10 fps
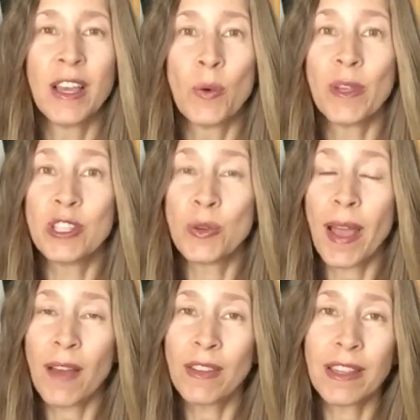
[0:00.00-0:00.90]
We do
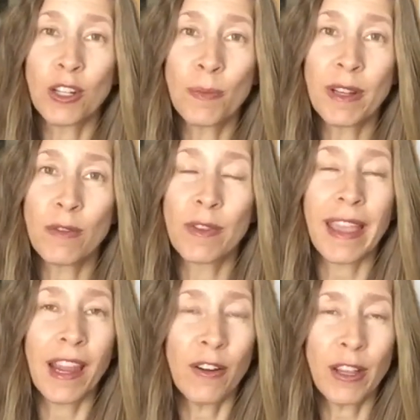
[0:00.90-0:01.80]
have a little bit of
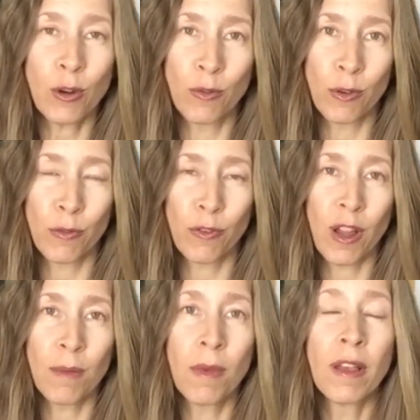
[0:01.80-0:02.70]
carryover
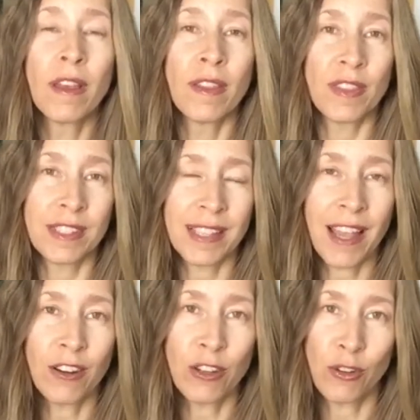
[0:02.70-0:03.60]
from the
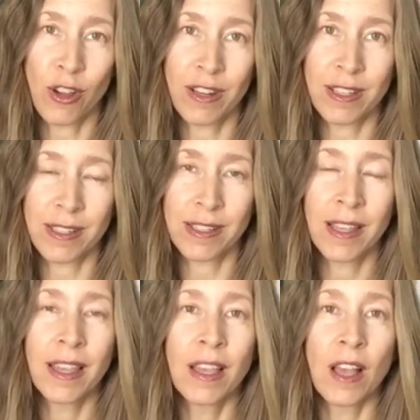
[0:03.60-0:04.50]
Saturn-Uranus
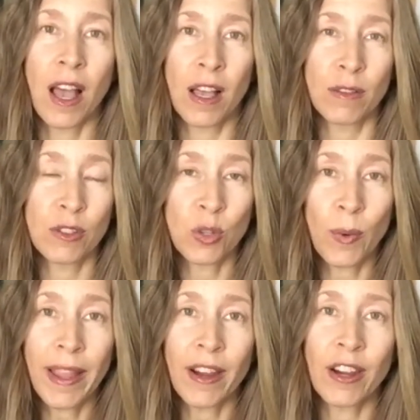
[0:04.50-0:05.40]

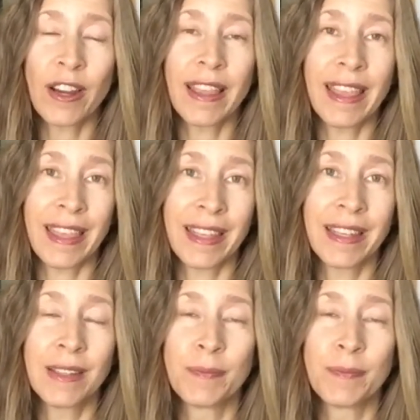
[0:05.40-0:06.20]
square in